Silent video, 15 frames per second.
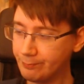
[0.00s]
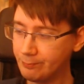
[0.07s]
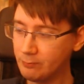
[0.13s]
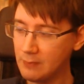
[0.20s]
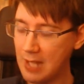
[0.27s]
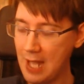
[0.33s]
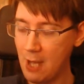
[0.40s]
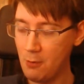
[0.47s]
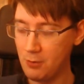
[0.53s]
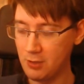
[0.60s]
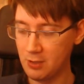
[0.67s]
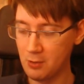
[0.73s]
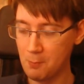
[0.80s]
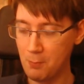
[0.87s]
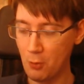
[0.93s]
How is it
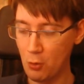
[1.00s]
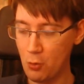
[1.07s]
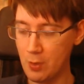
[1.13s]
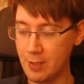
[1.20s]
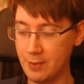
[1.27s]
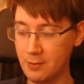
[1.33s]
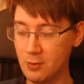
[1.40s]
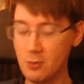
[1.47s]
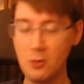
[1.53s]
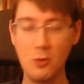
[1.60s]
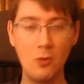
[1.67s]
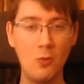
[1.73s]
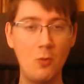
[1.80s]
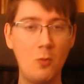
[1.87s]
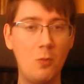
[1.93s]
deployed?
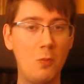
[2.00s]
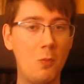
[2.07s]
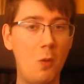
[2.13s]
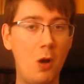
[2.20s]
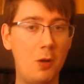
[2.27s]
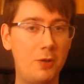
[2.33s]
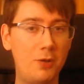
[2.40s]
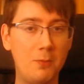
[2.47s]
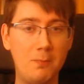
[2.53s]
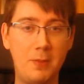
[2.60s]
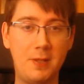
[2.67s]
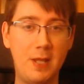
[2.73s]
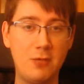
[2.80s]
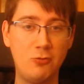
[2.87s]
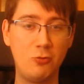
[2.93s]
What are some
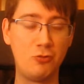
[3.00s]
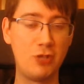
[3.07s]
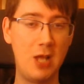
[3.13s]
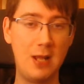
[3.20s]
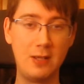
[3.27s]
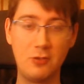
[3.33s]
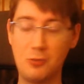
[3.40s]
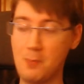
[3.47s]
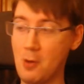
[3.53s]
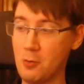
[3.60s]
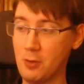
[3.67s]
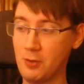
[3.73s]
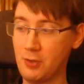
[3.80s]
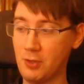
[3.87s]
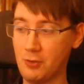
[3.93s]
potential challenge
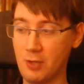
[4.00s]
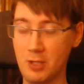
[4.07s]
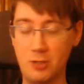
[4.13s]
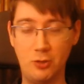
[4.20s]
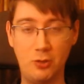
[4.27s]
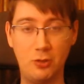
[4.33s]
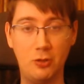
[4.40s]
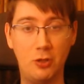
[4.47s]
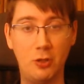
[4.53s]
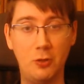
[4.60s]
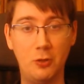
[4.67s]
bonuses that you can do?